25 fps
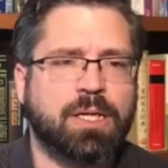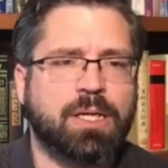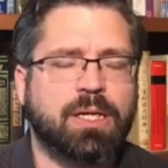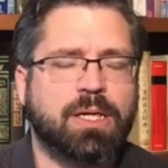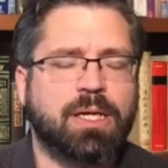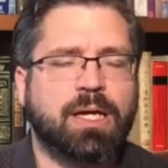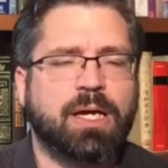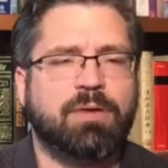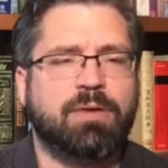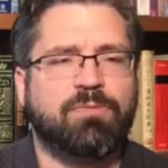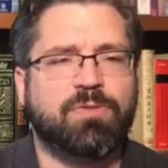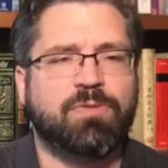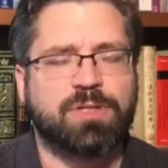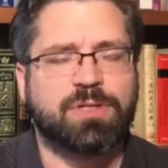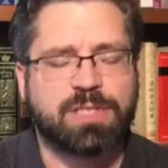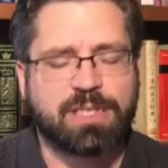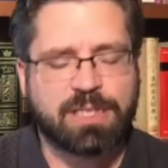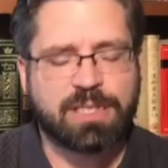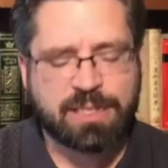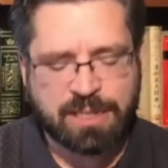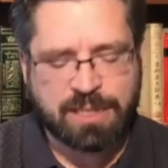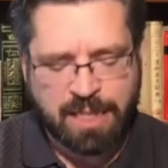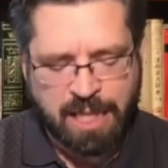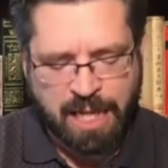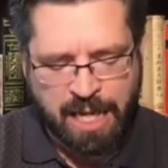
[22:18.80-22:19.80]
And verses
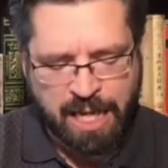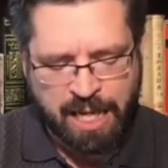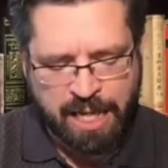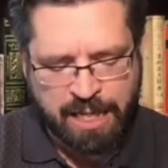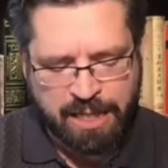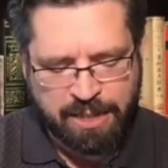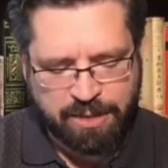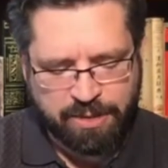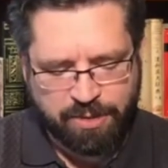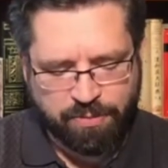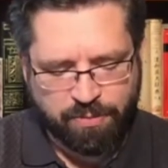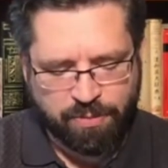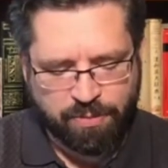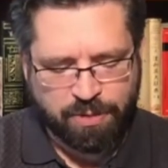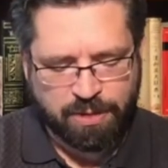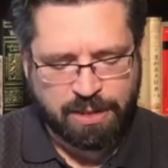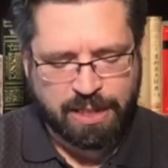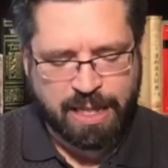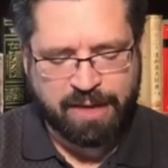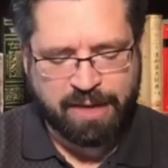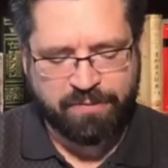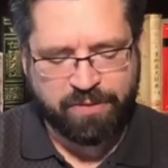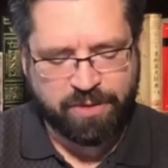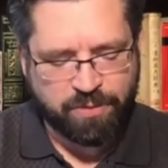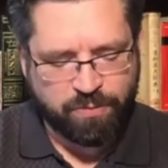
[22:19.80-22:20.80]
9 through
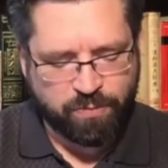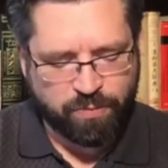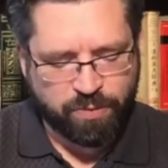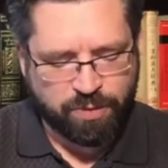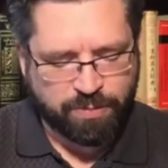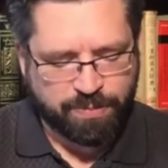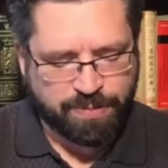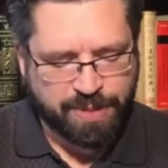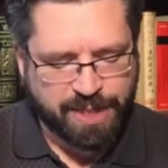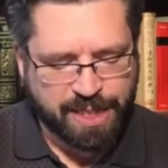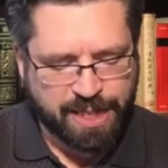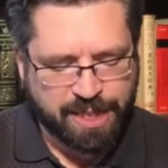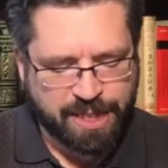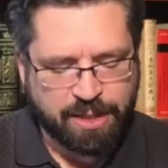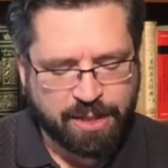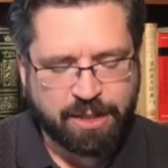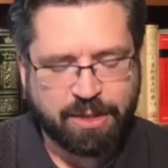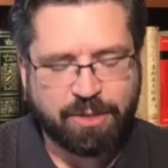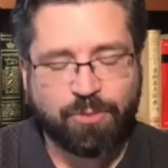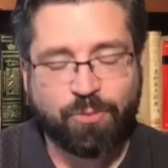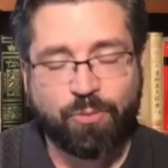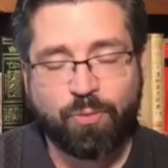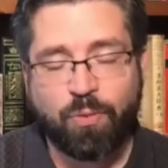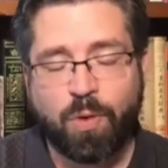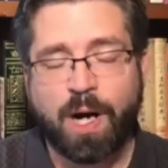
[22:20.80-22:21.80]
11 will be
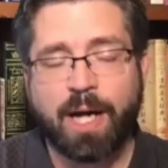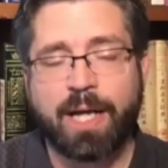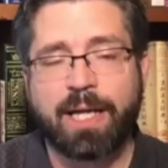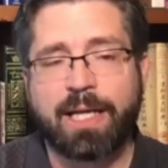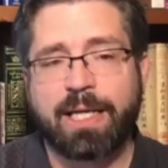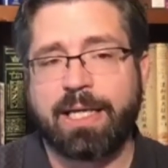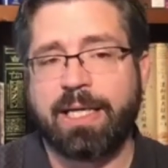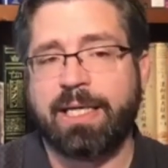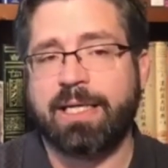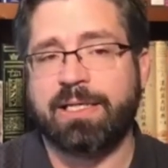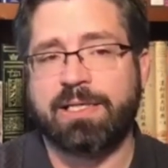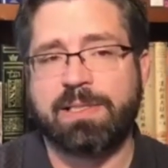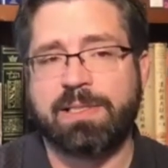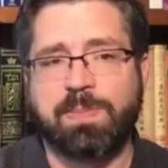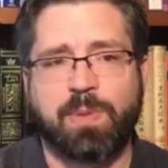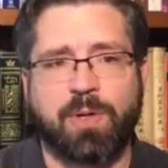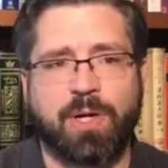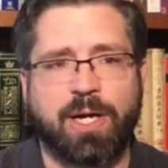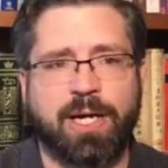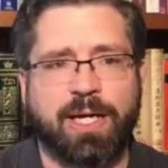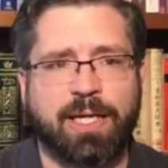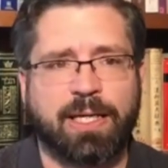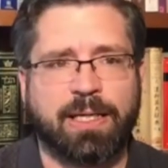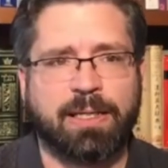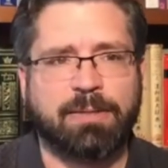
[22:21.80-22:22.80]
what he is
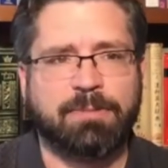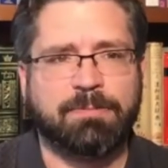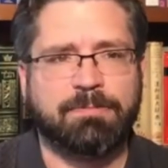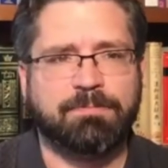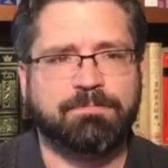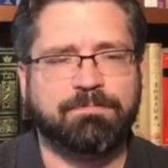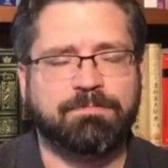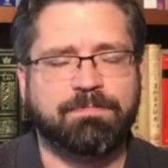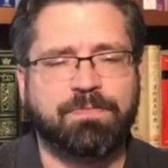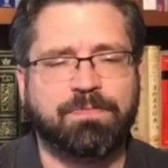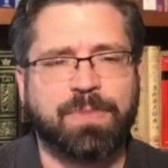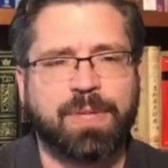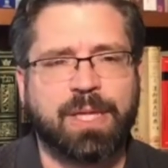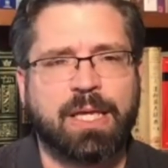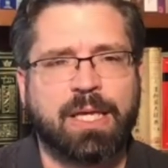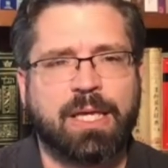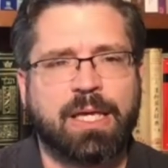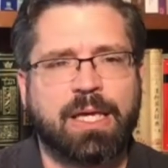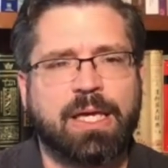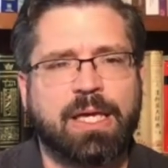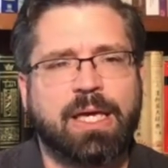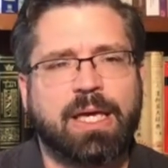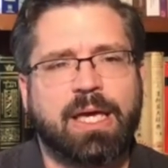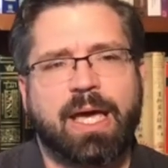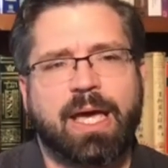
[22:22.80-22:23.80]
praying.
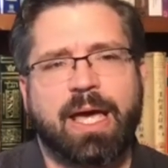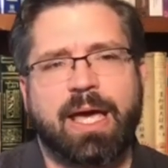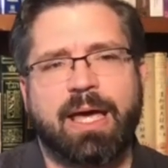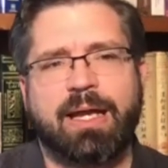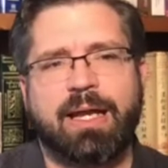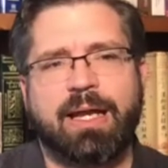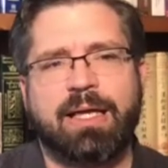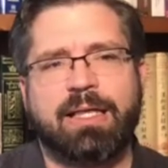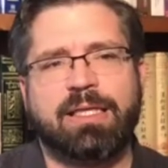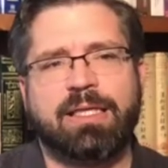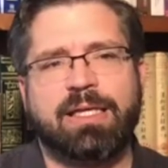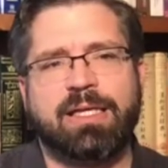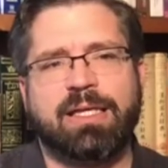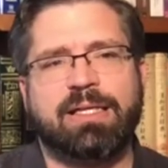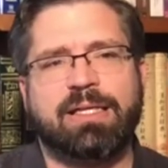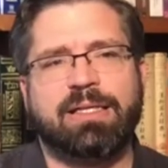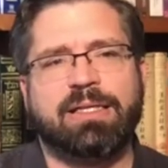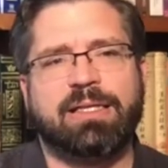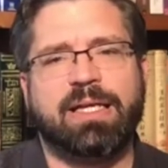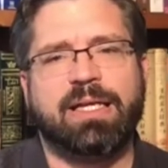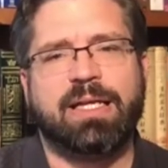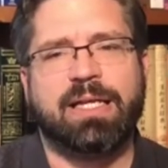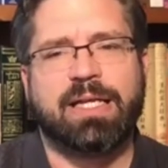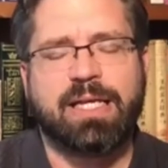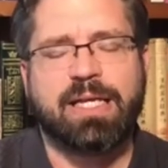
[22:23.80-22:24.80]
And I think
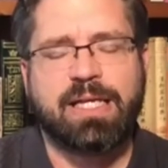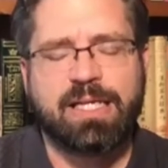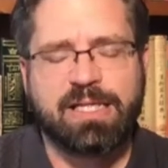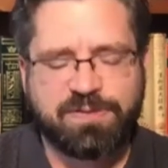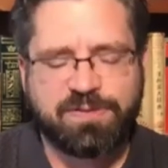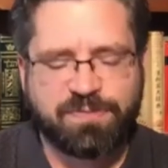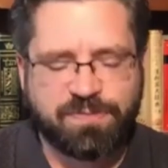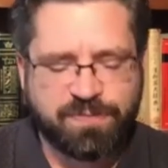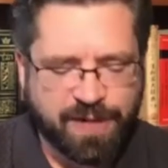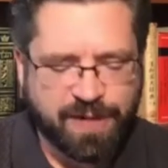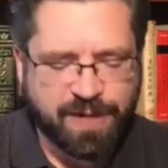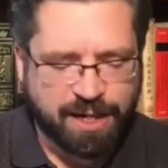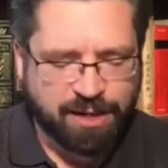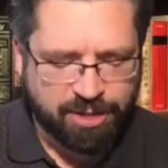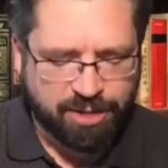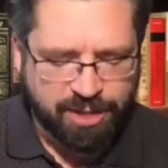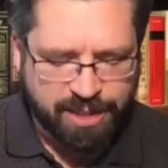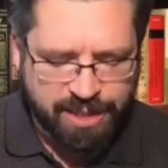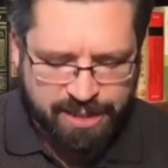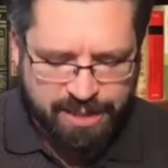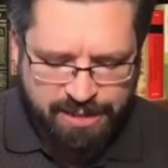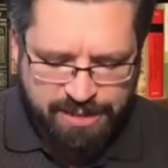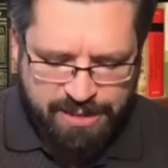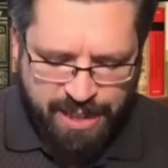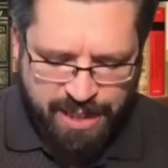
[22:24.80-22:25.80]
that he's very
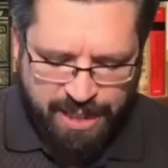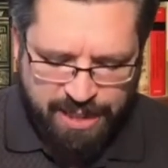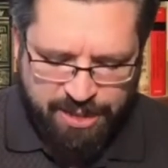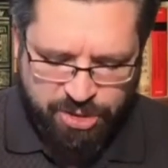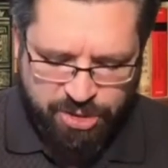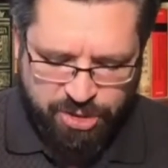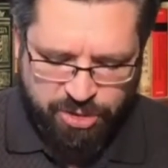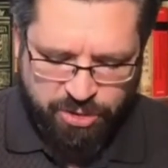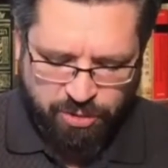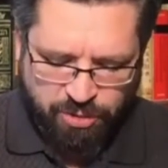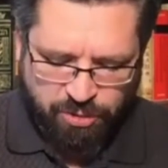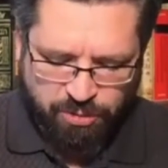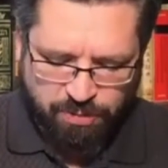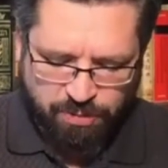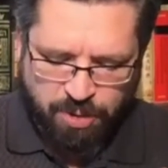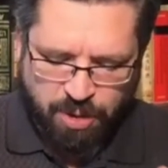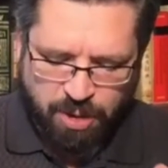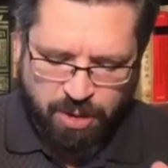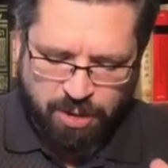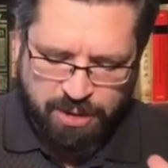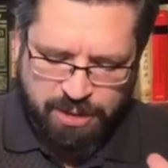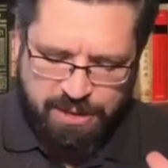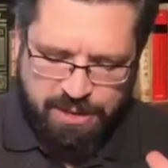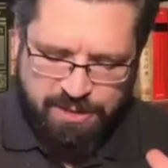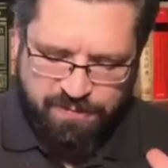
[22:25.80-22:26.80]
intentional.
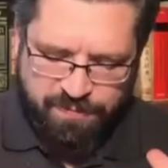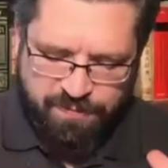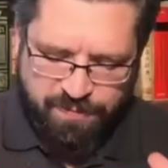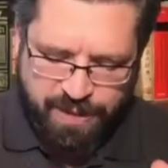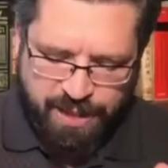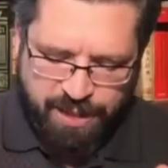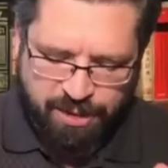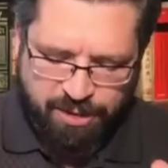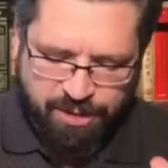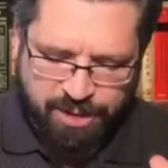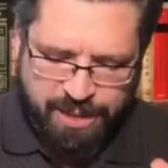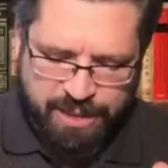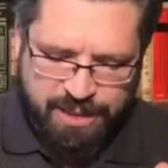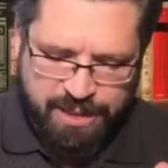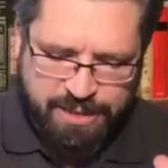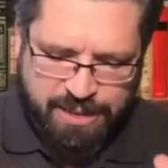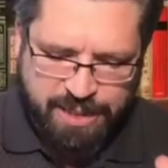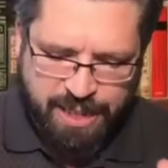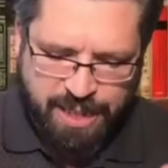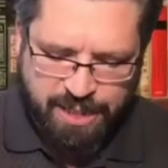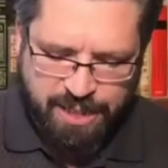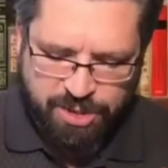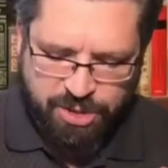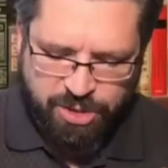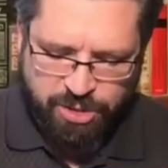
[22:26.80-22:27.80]
Paul is very
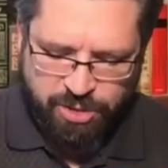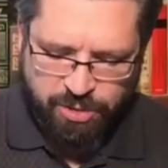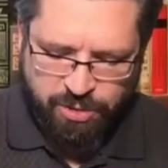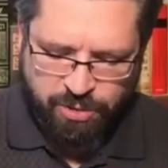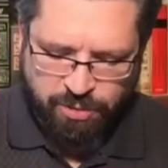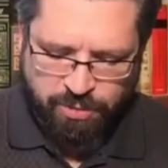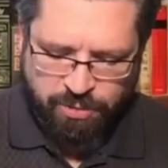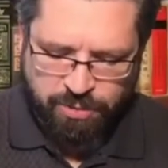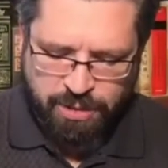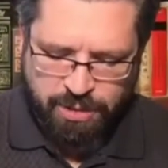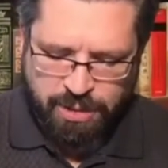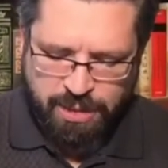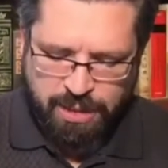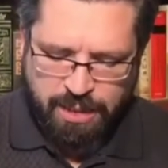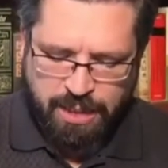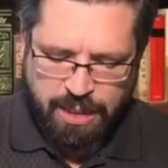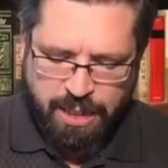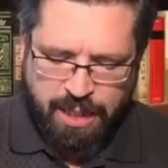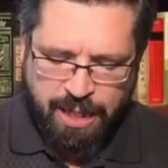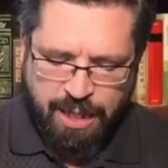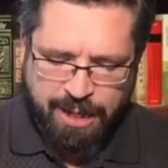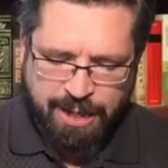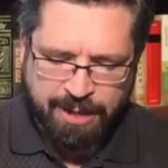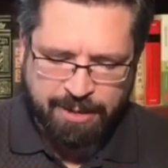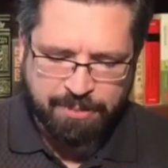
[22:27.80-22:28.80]
intentional
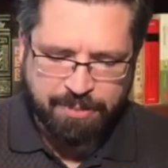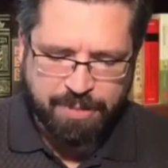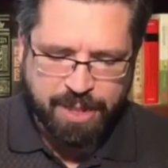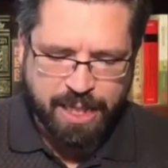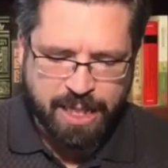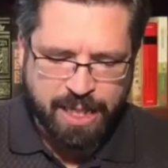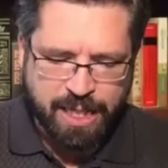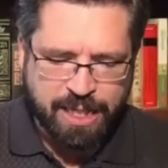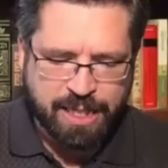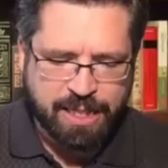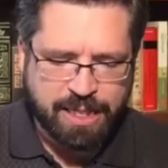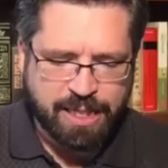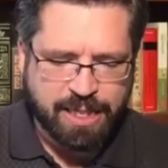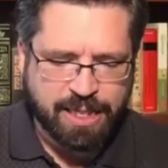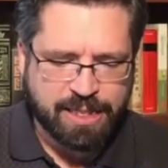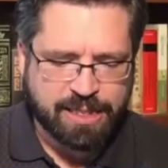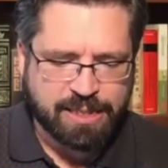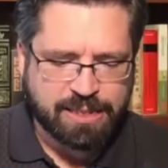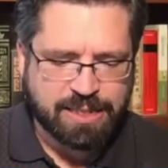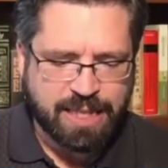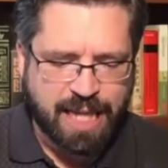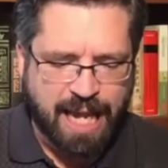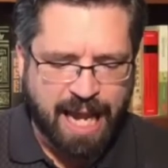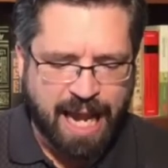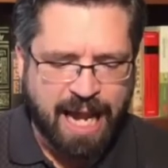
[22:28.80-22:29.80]
in
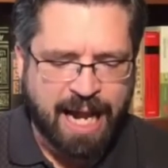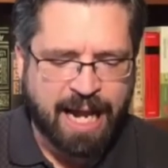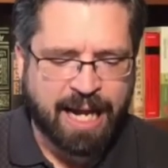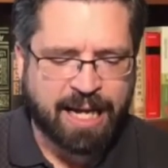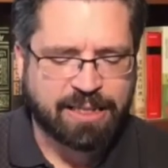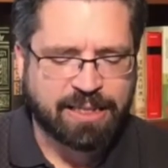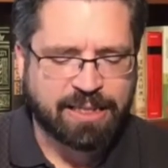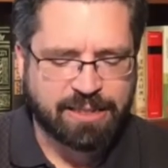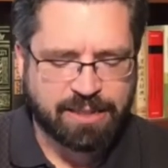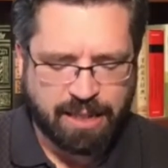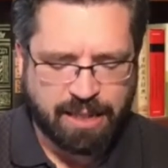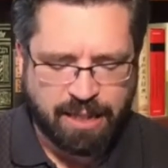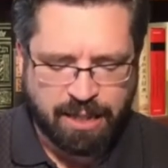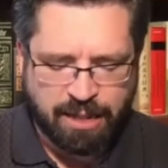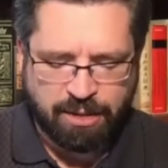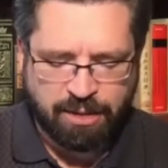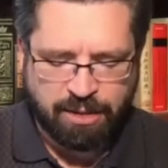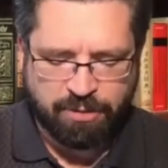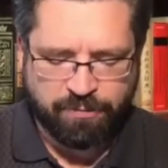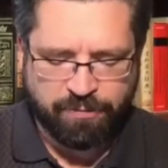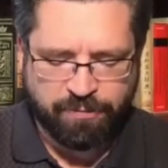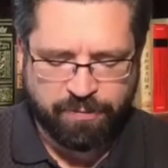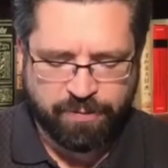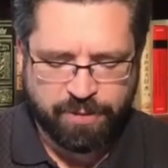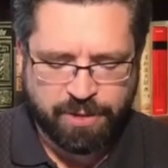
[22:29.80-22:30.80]
his act
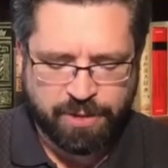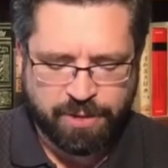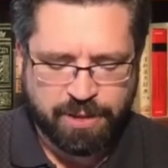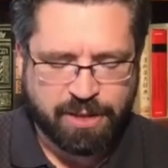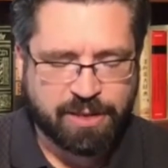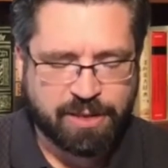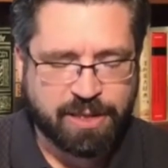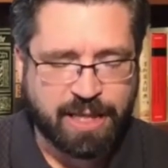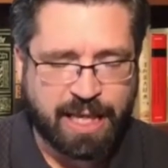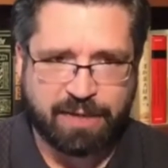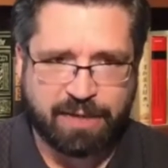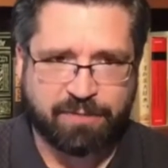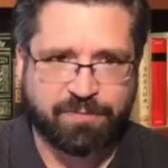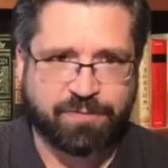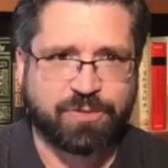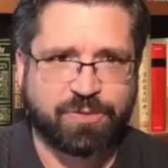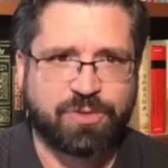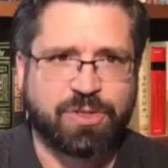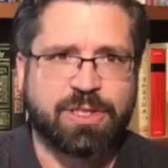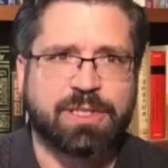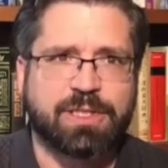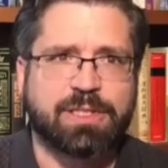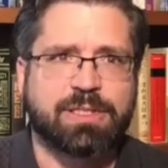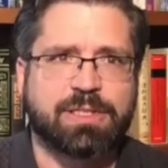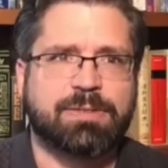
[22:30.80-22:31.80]
of
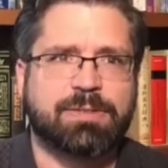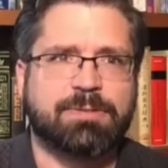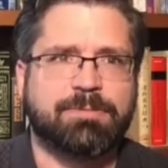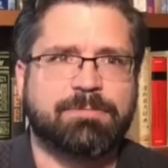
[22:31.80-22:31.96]
thankfulness.